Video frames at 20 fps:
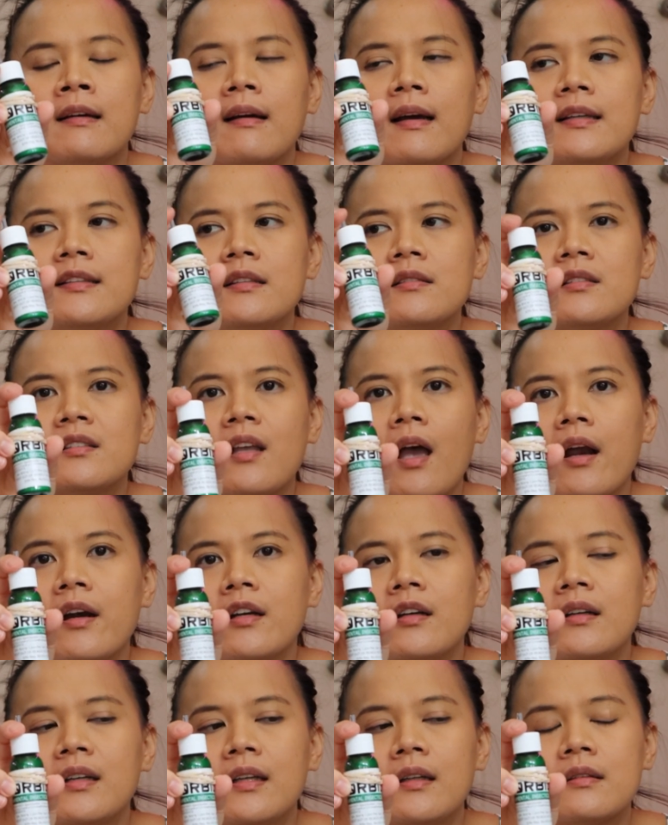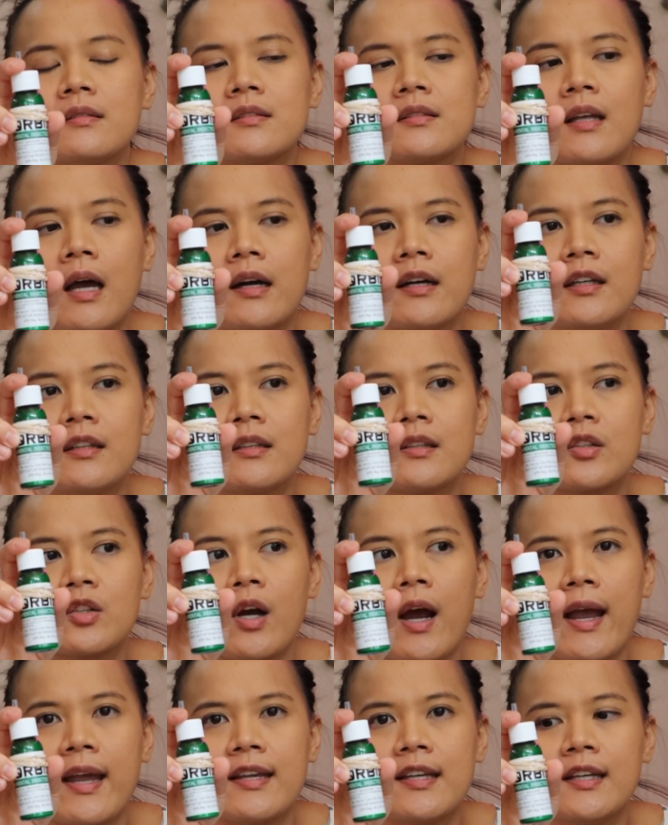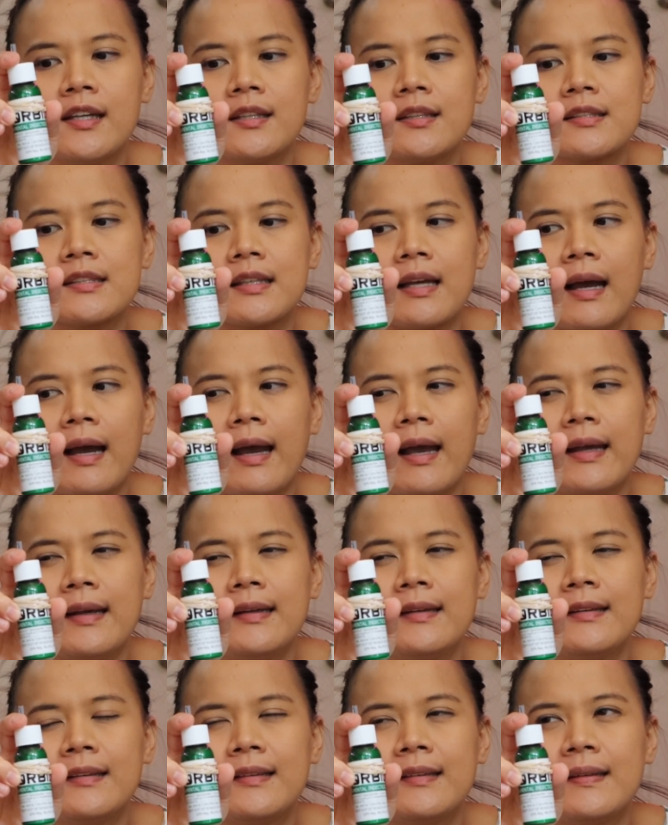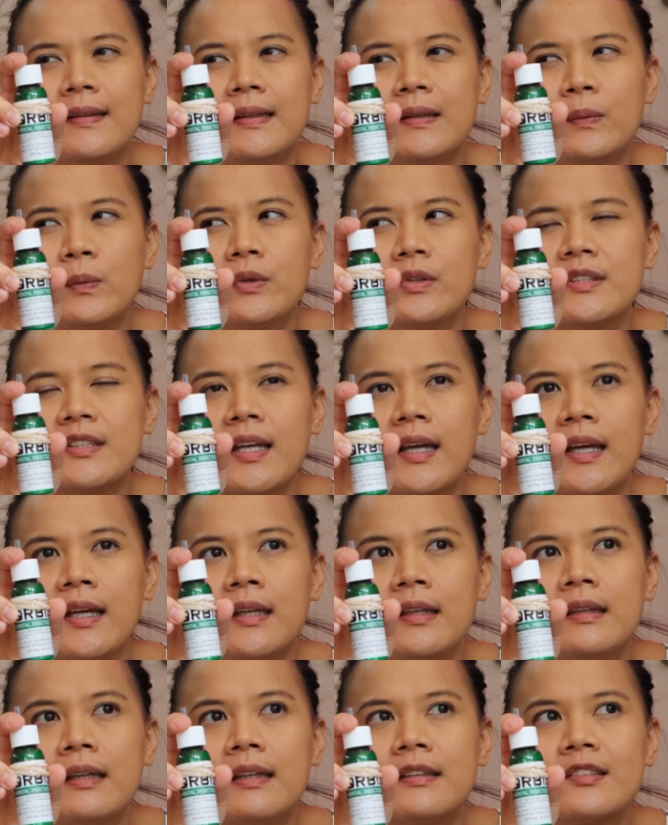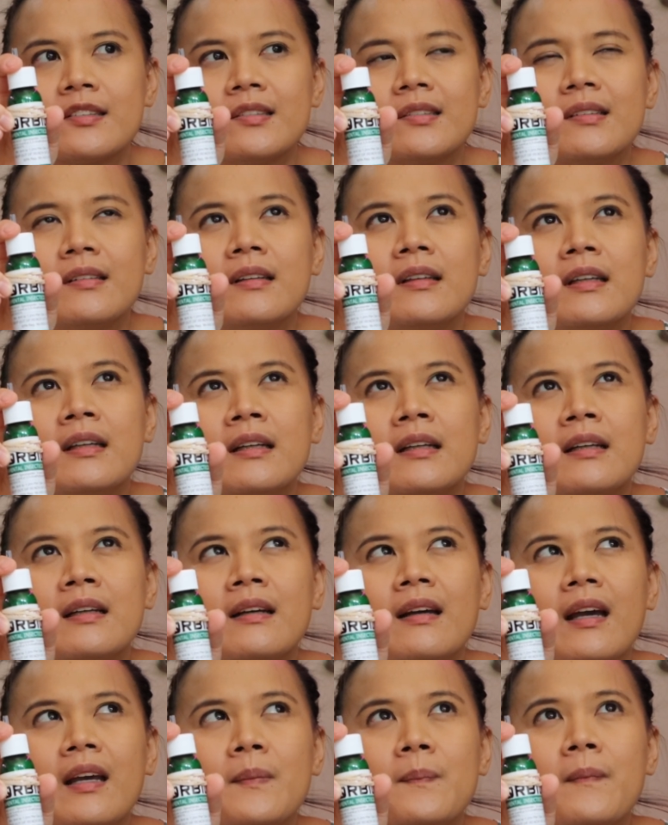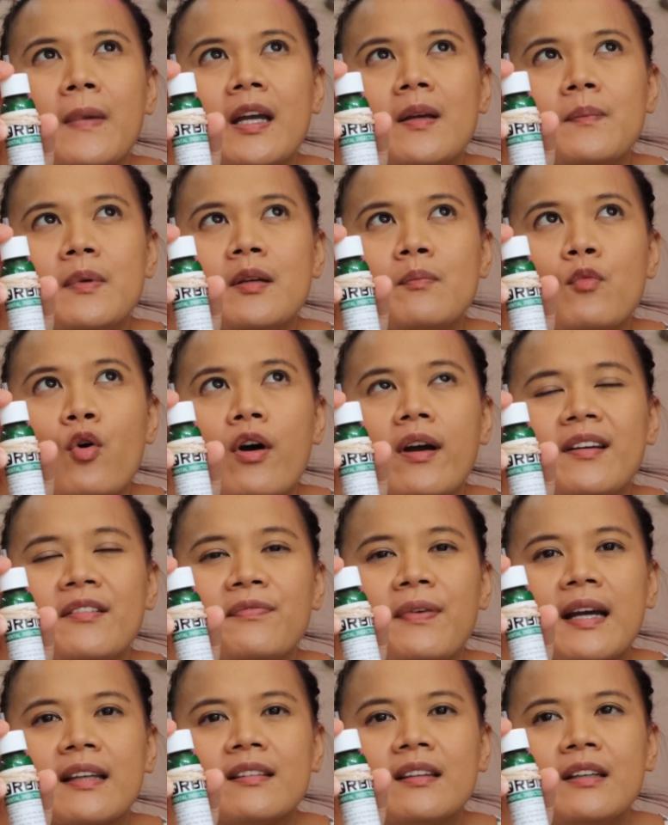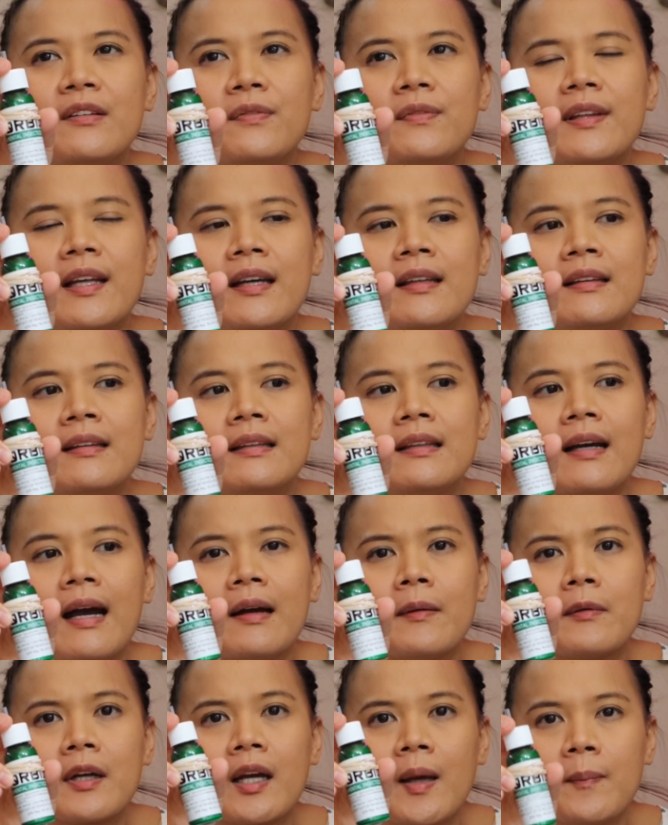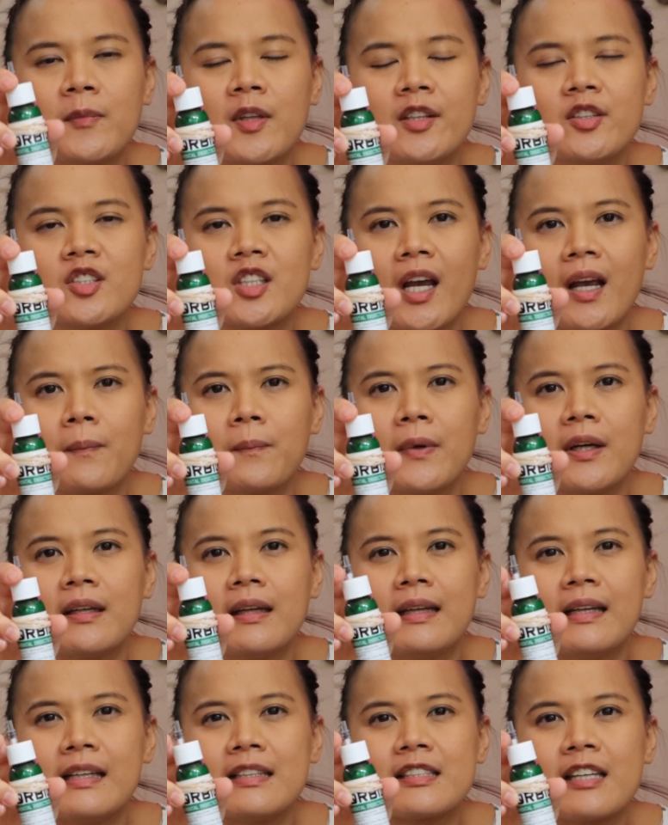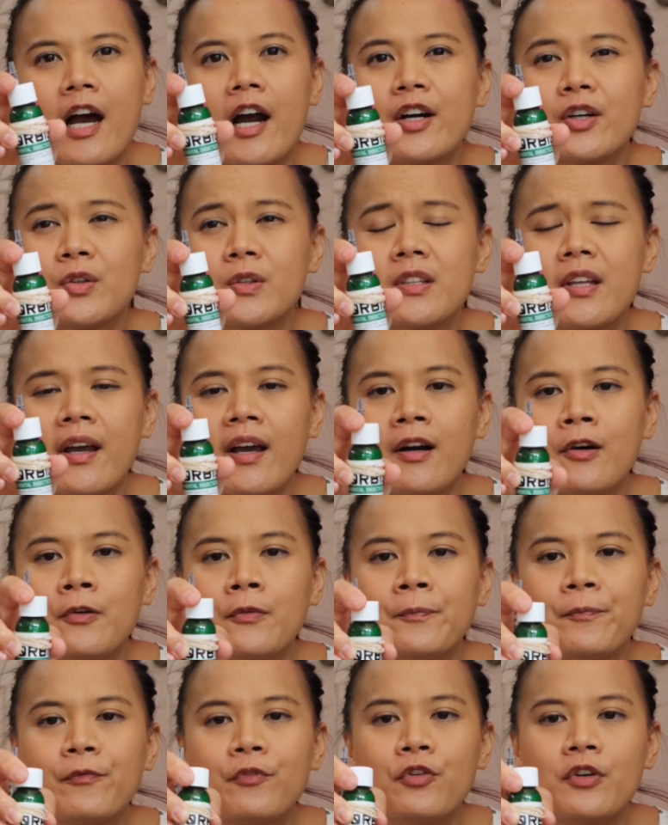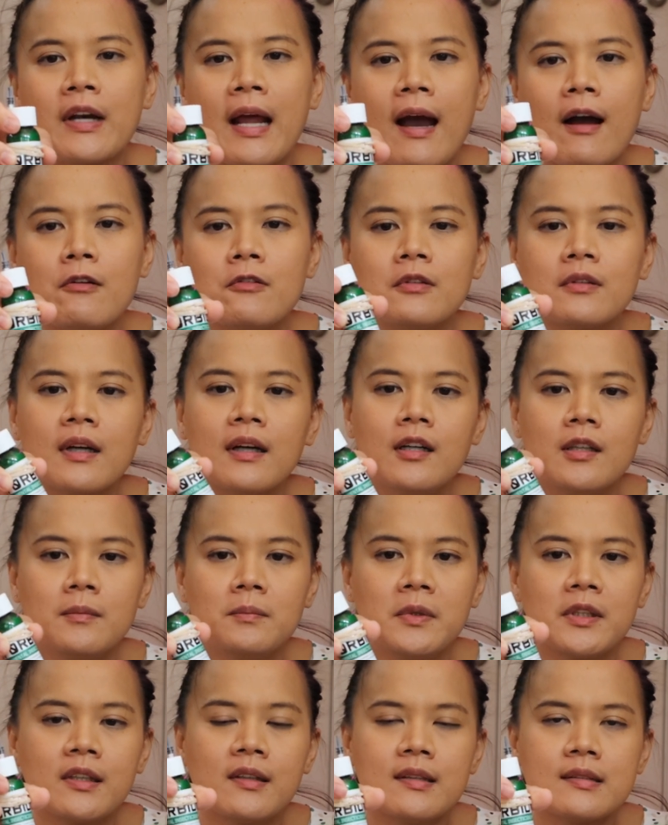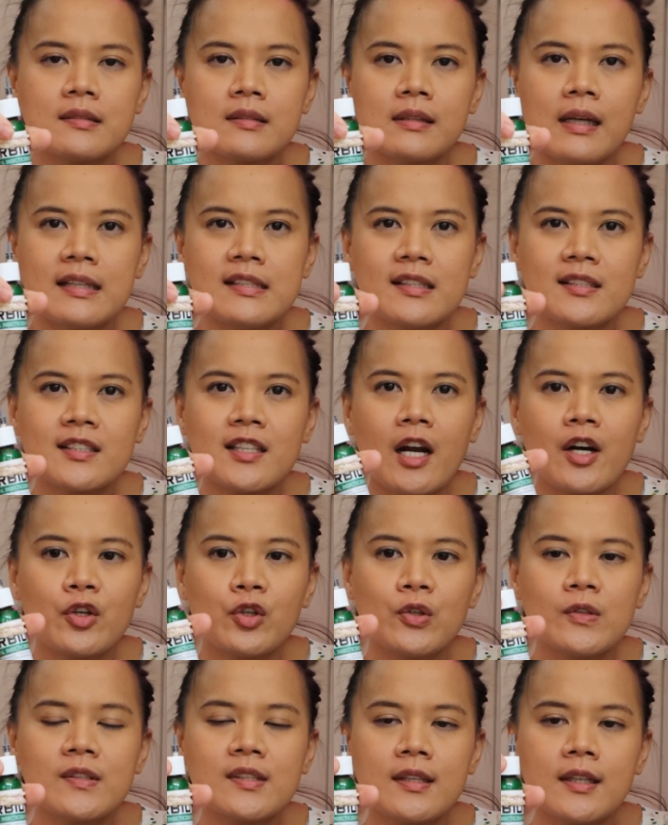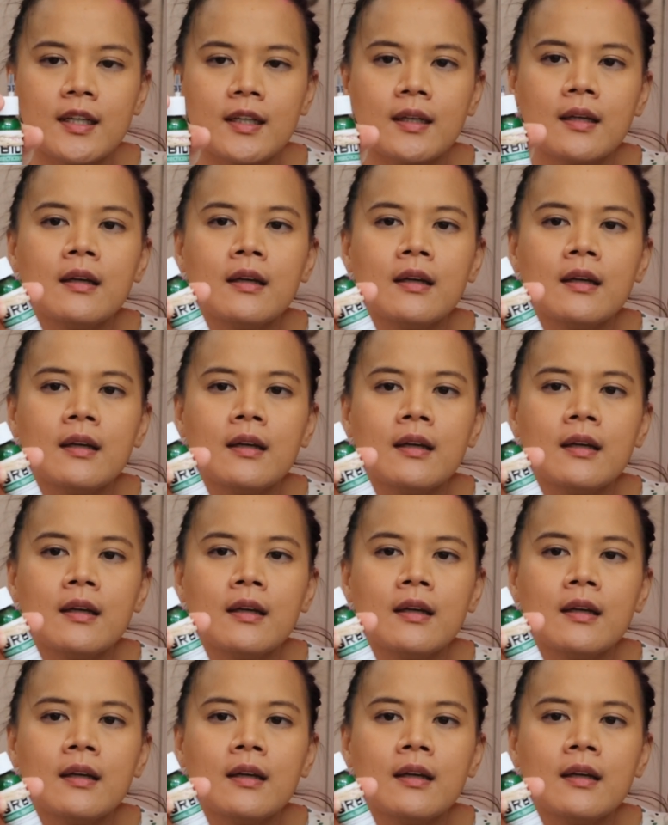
I just started trying it. I would say it might be more effective than the Captain Jack, but it's hard to tell for now because I just started using it.